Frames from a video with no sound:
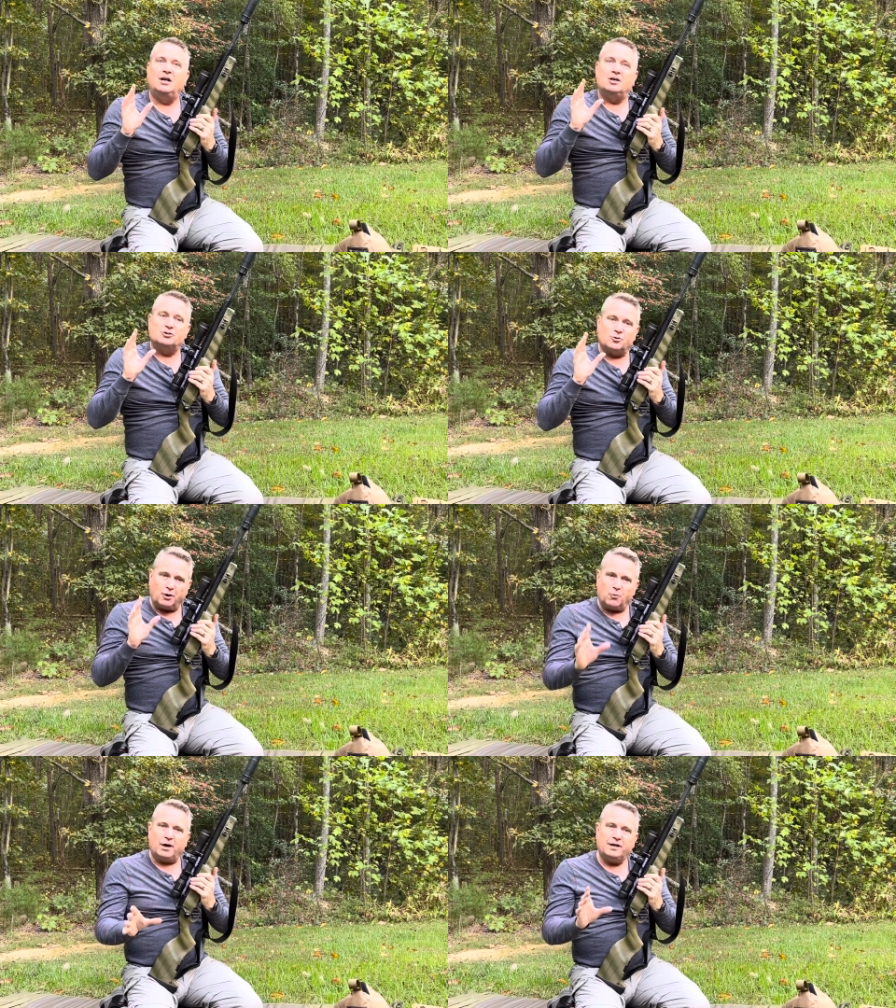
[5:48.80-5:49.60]
So I
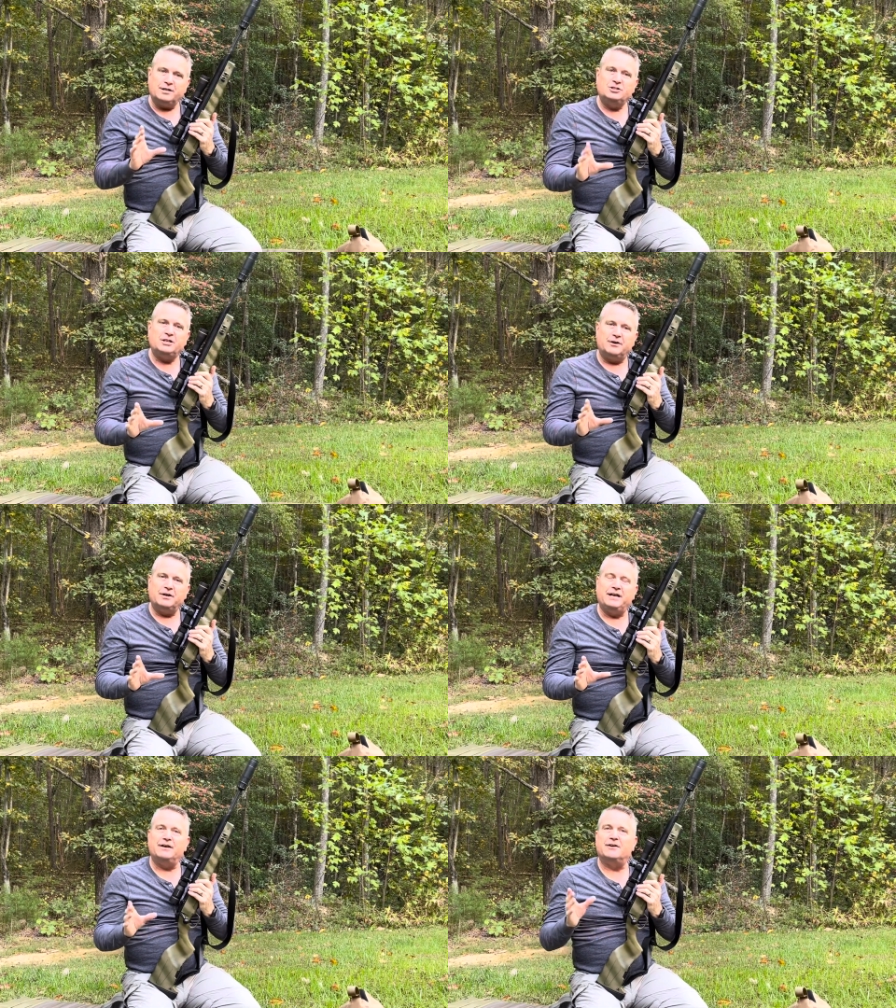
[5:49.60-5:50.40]
wanted to share it
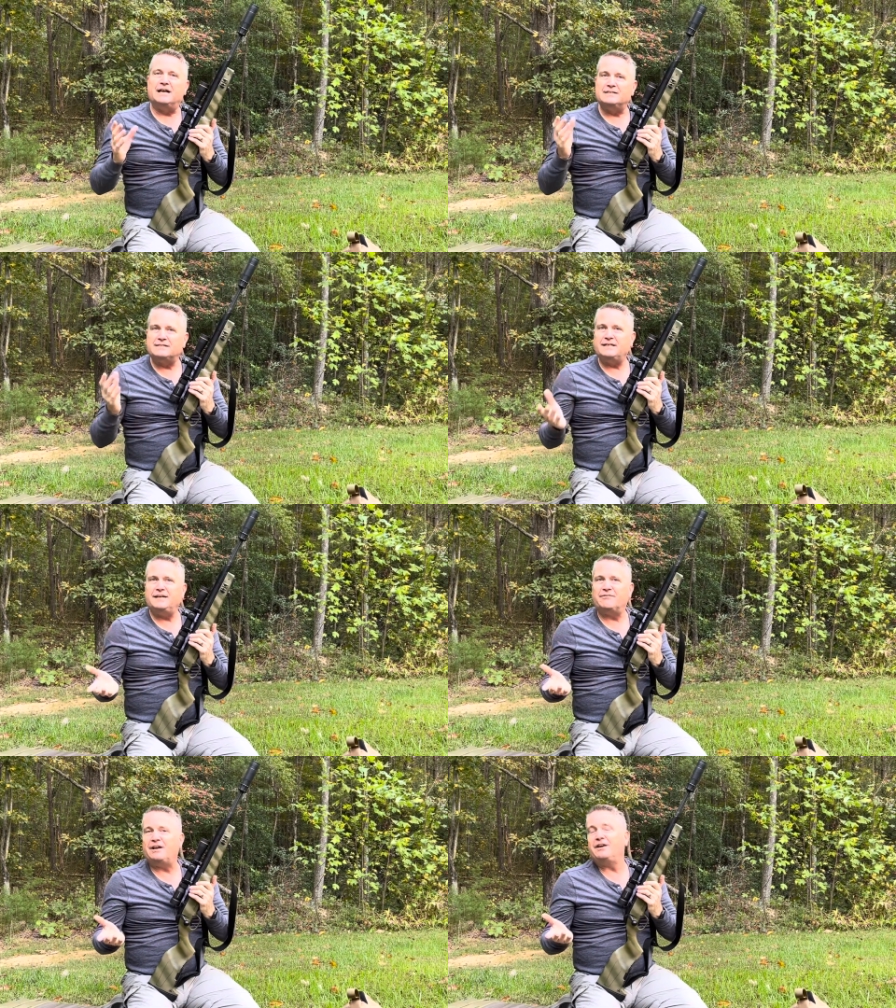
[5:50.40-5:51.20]
here and see
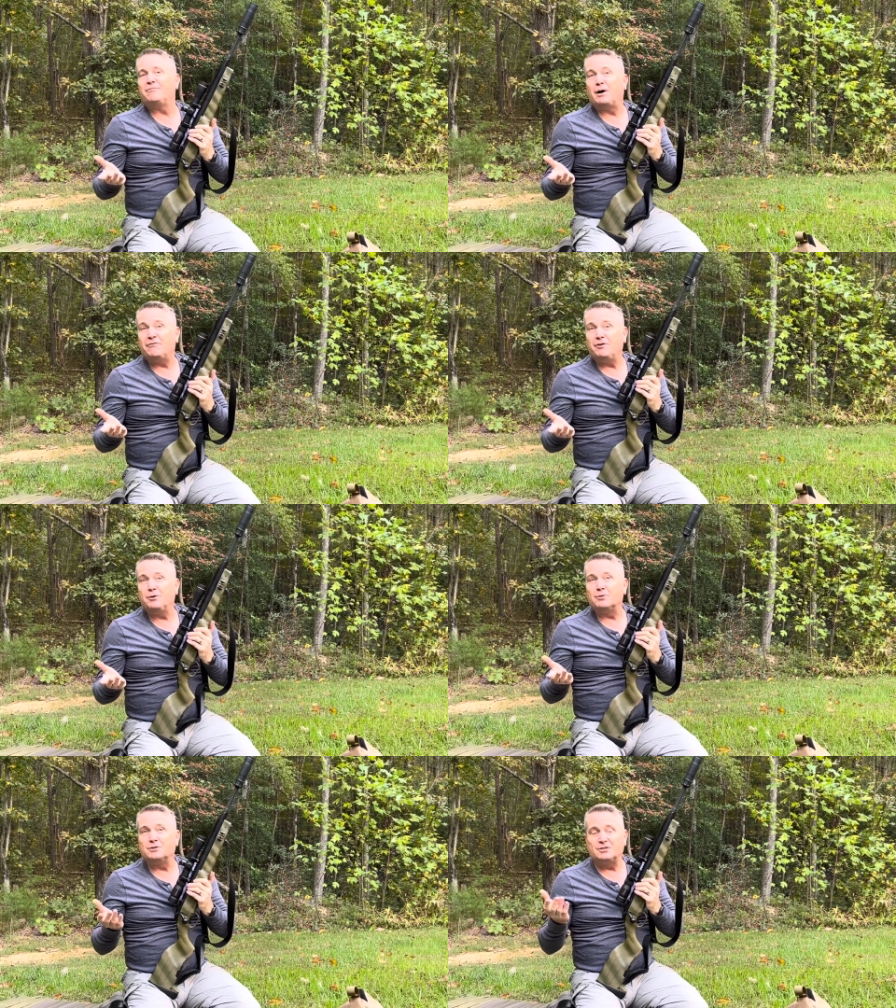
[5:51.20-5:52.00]
if any of my
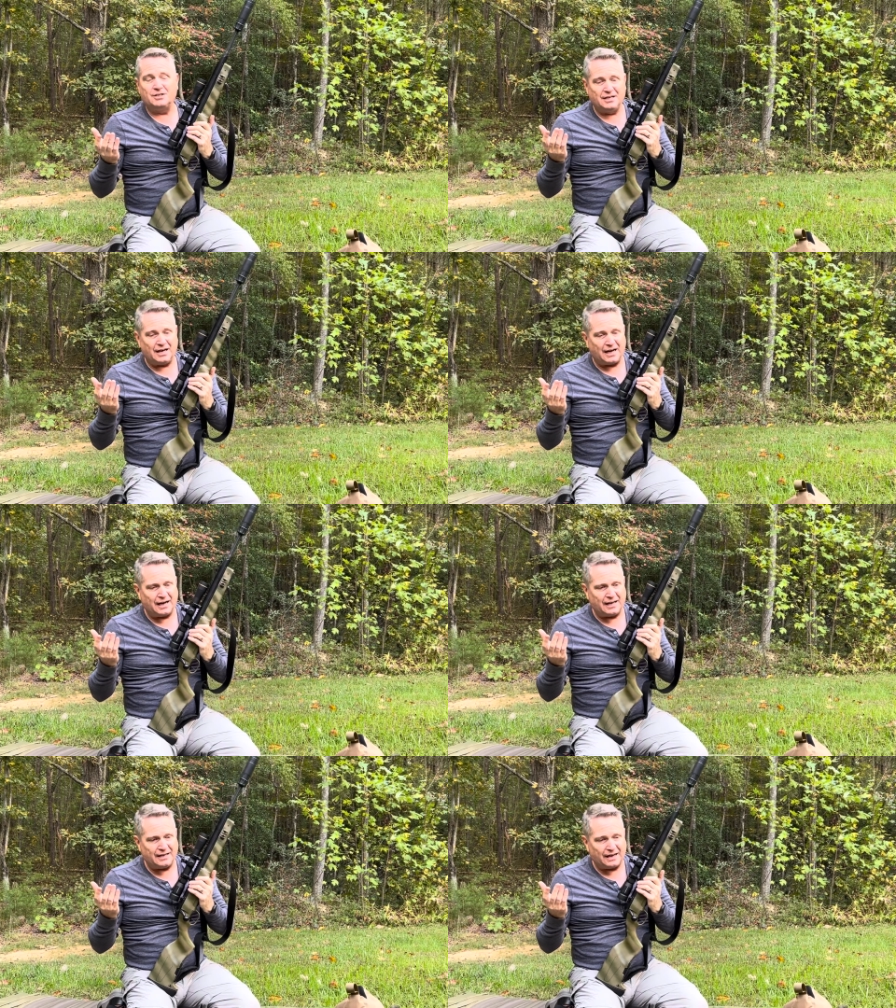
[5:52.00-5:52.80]
viewers
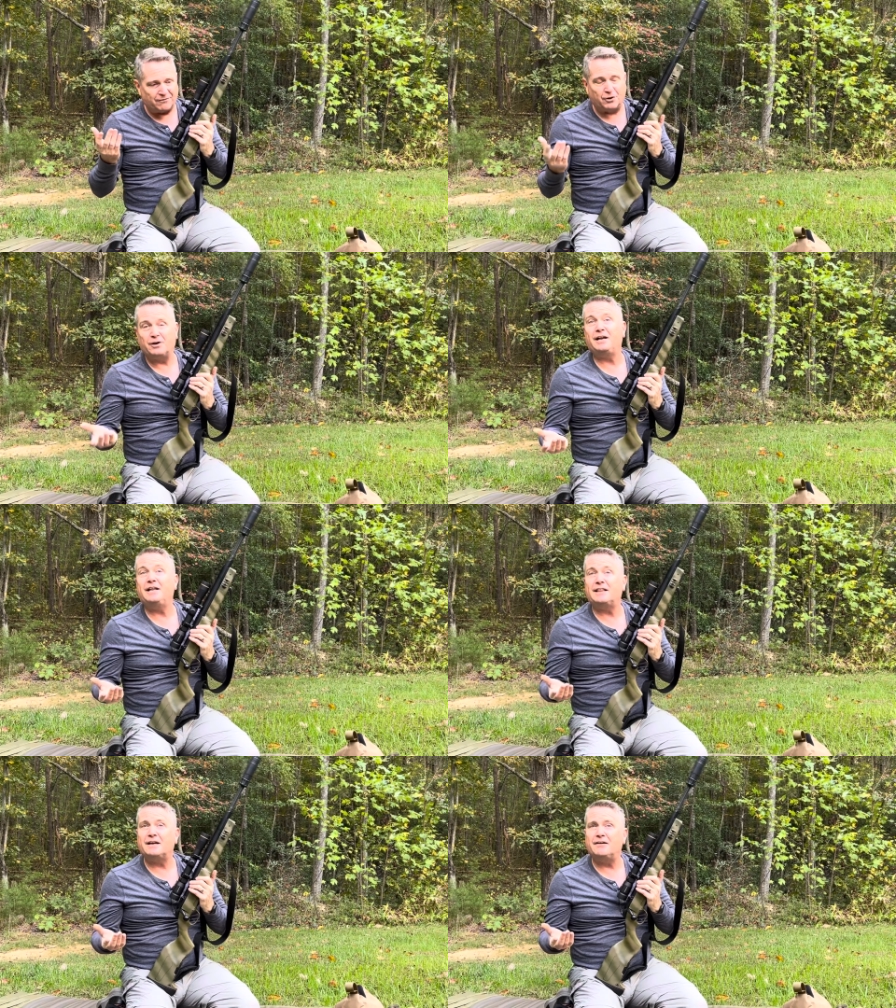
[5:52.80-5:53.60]
have heard
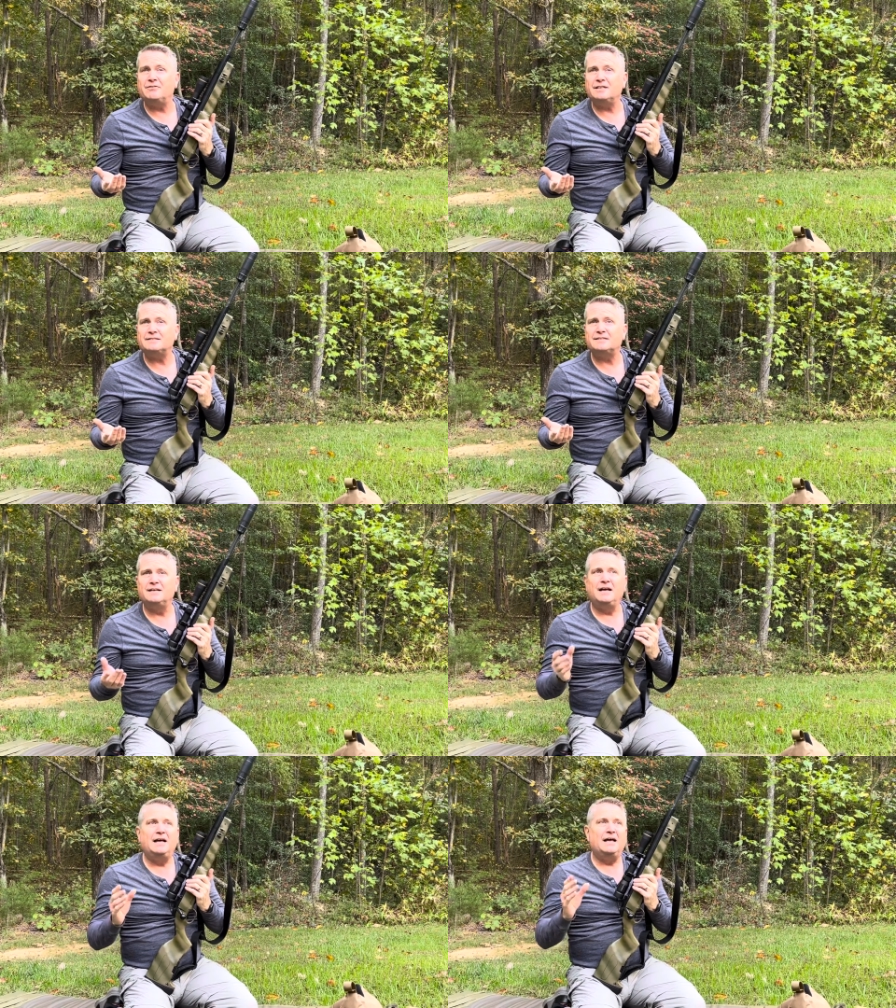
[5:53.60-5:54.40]
anything of this.
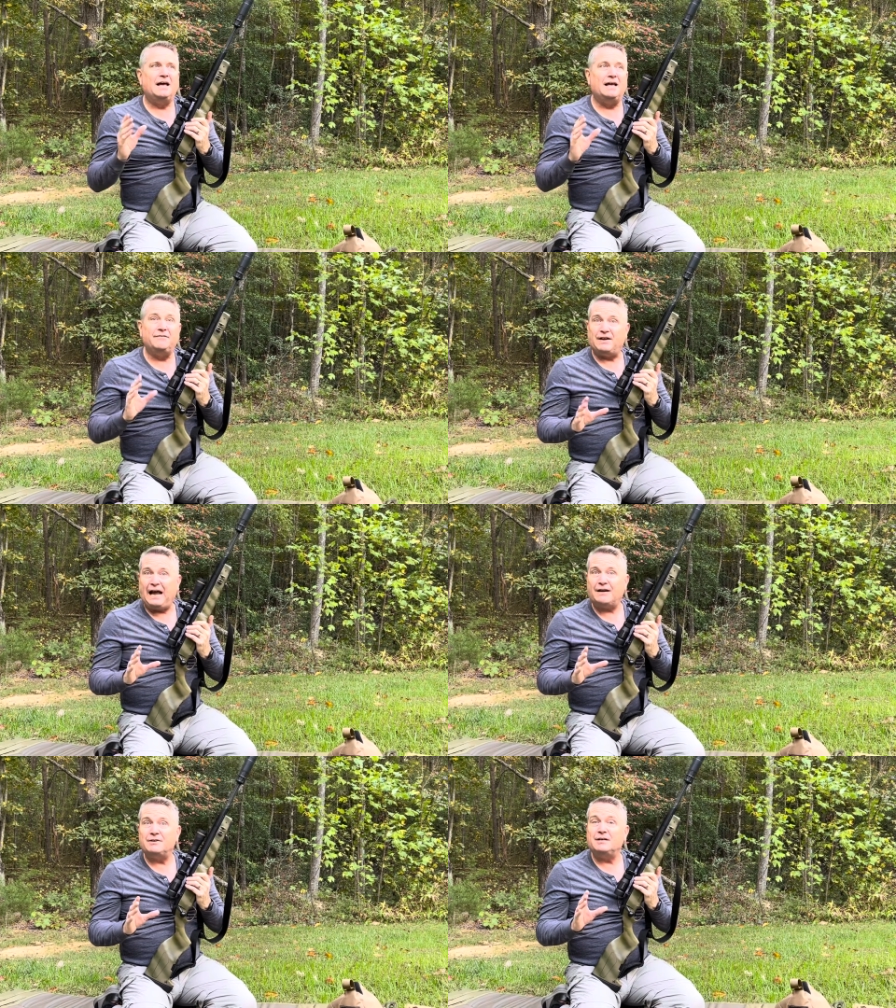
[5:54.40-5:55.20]
And if you
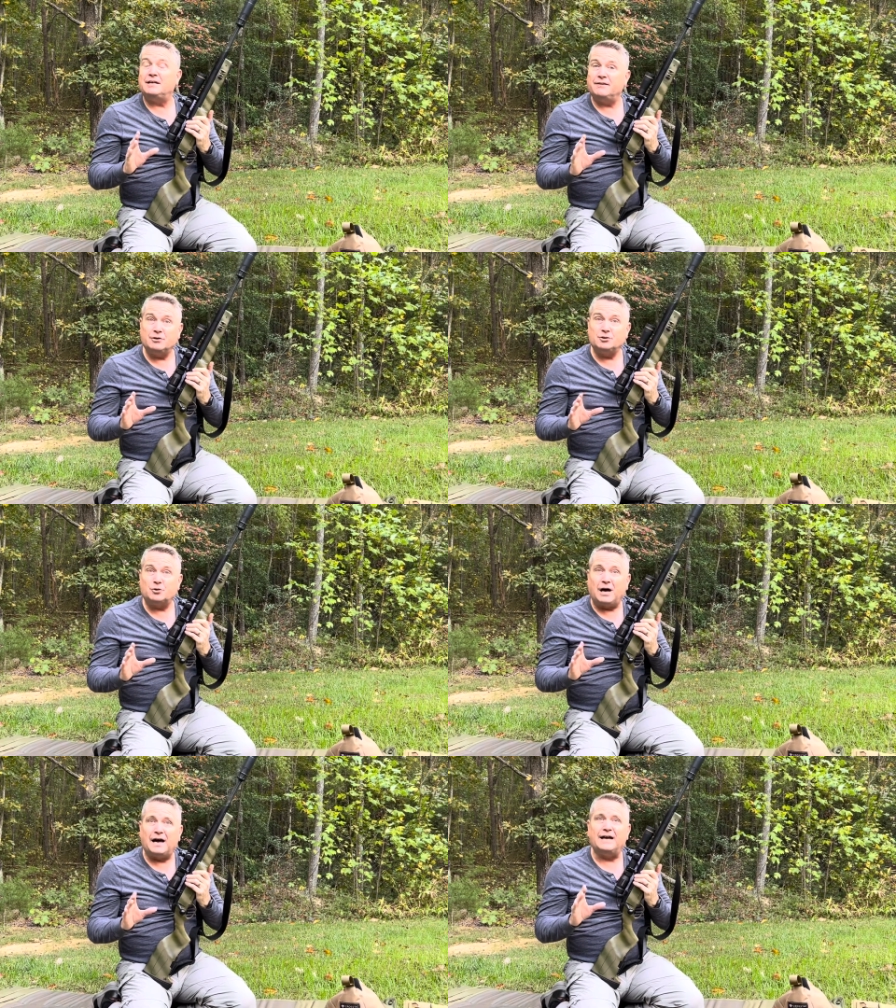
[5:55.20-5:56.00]
haven't, give it a
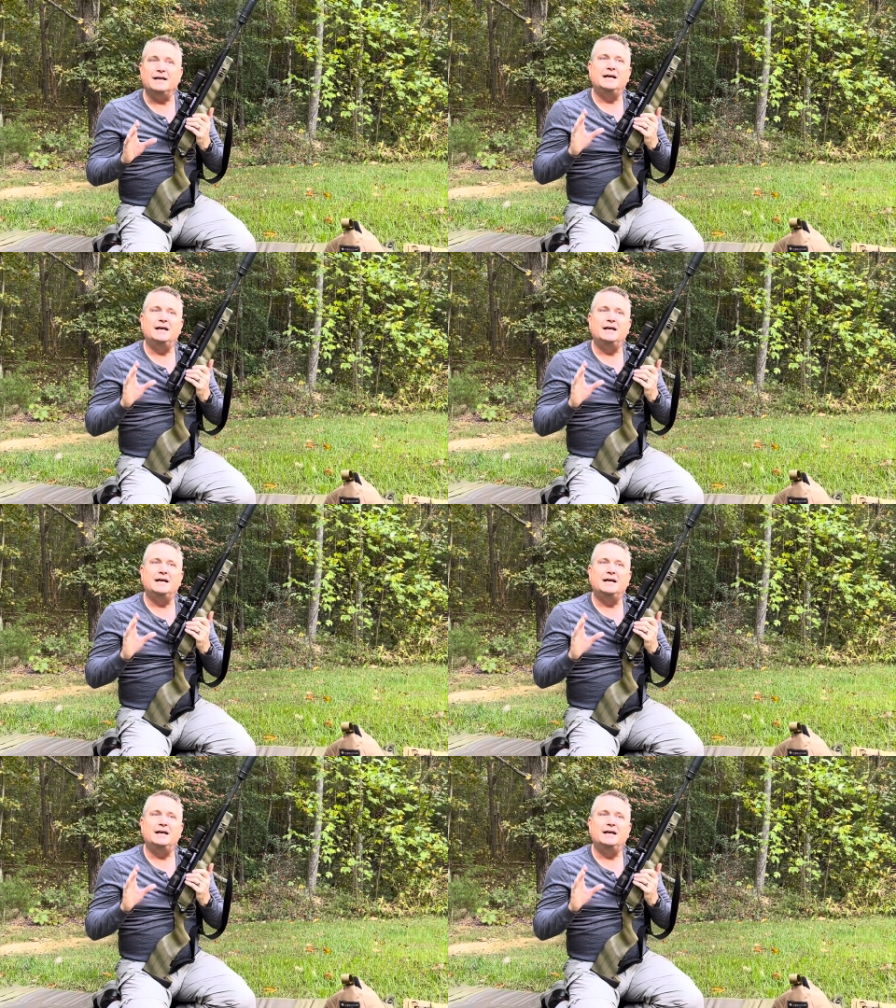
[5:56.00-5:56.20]
try.